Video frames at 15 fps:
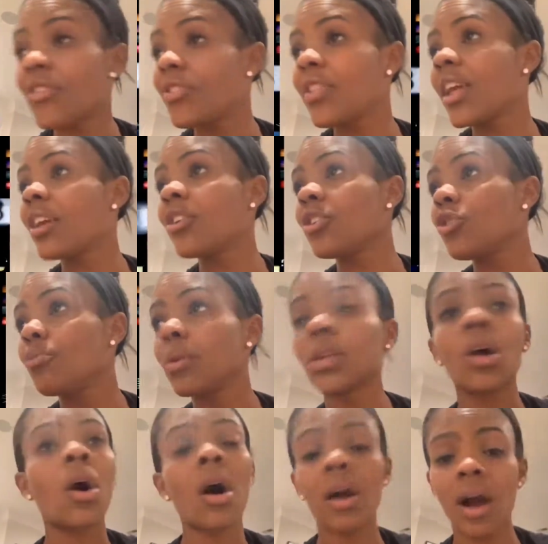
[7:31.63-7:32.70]
think you
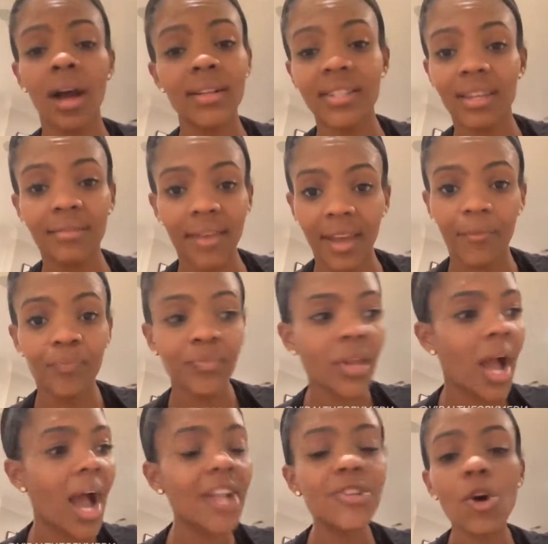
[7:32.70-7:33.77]
belong on TV.
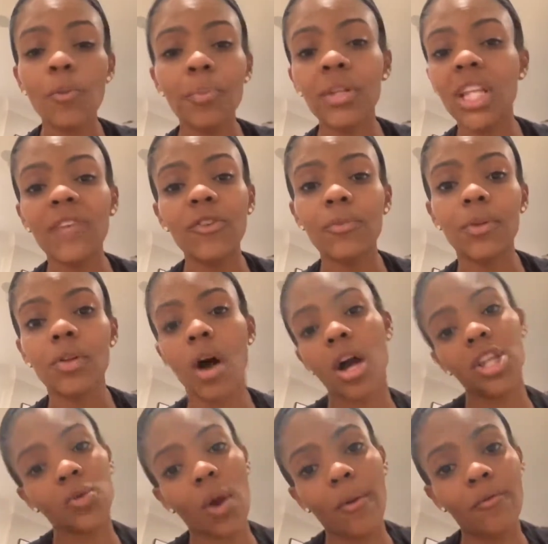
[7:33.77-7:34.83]
I don't believe you belong
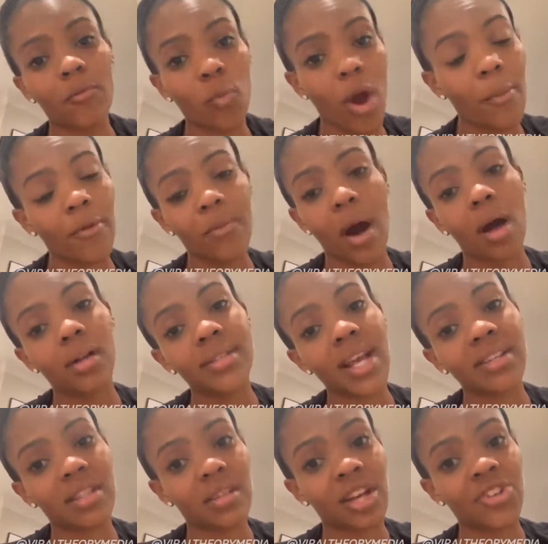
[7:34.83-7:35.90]
in the realm of
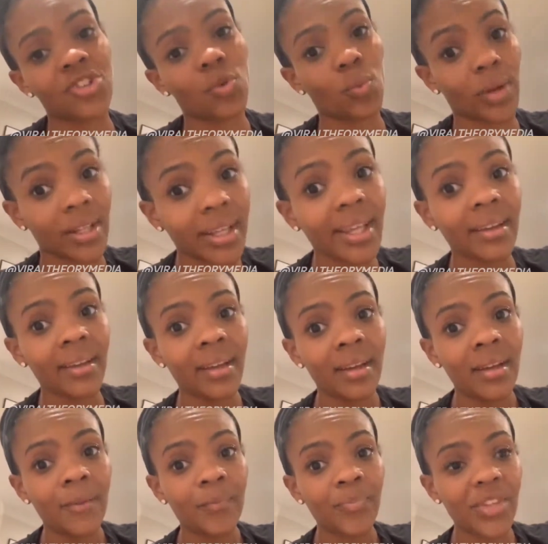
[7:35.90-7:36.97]
politics unless you're willing
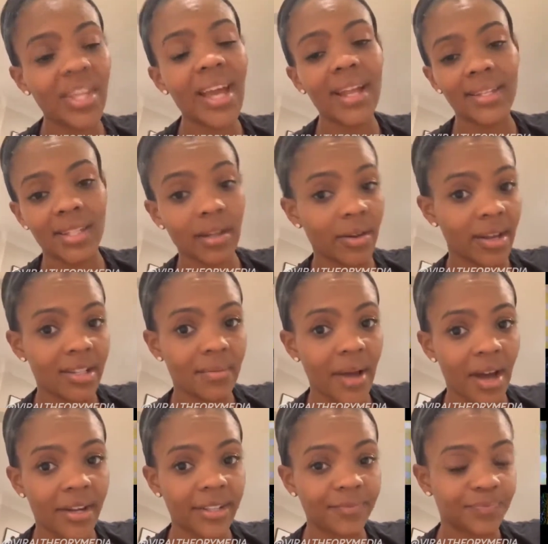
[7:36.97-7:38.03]
to get serious
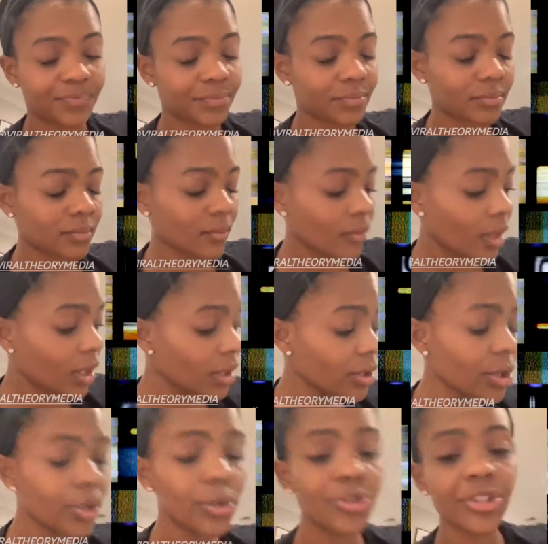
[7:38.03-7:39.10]
about it. In
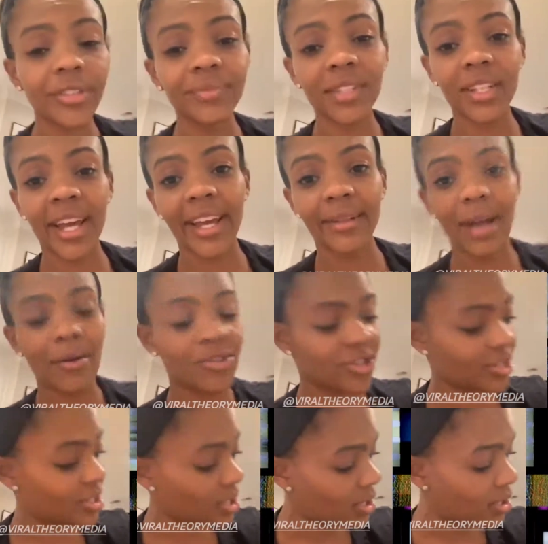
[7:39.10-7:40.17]
conclusion, tonight I was
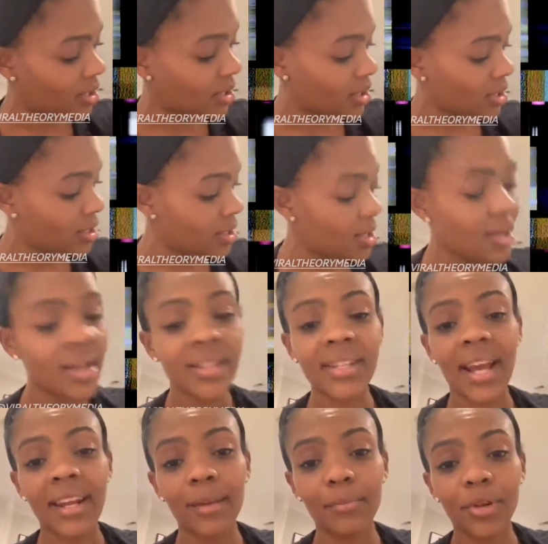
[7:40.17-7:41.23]
just
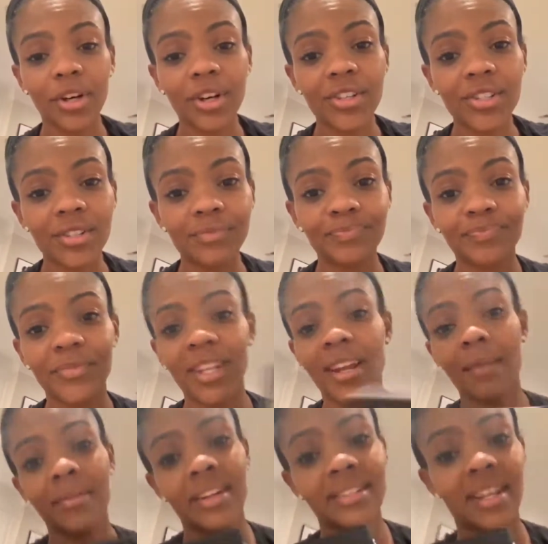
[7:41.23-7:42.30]
signing books, and
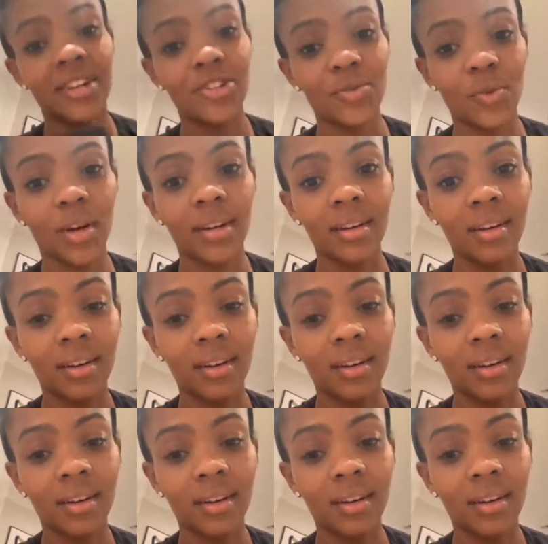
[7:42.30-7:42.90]
I'm going to send you one